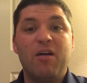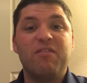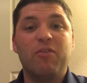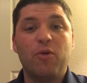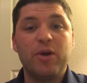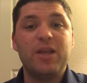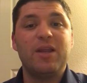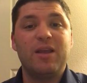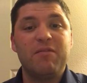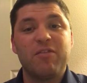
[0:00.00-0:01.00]

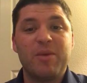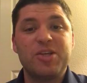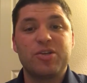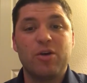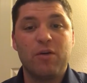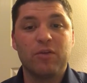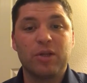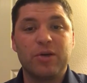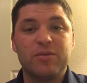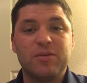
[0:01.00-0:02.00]
Avoid information
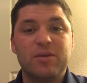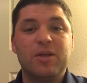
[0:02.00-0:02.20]
overload.